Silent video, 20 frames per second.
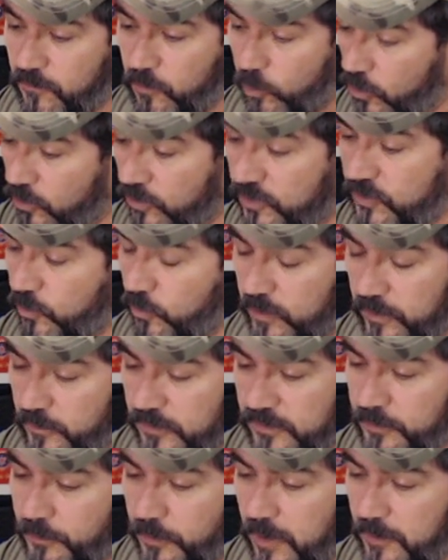Worst one
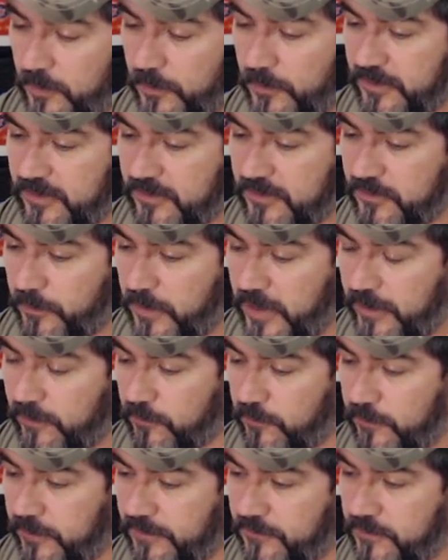was probably this
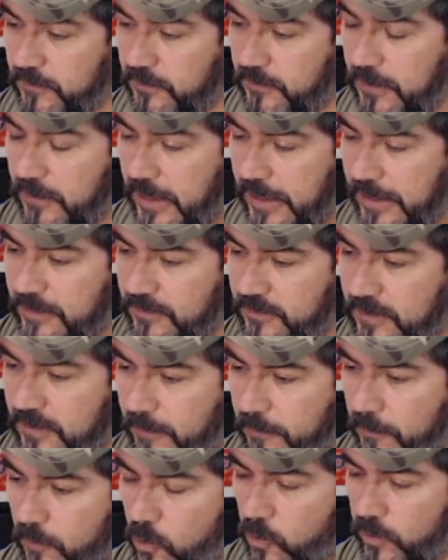microwave. So I guess
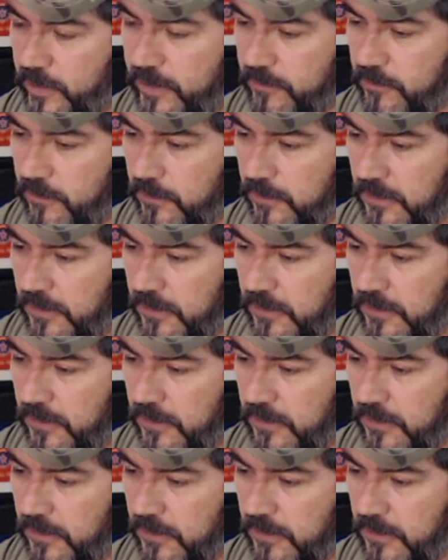that morning,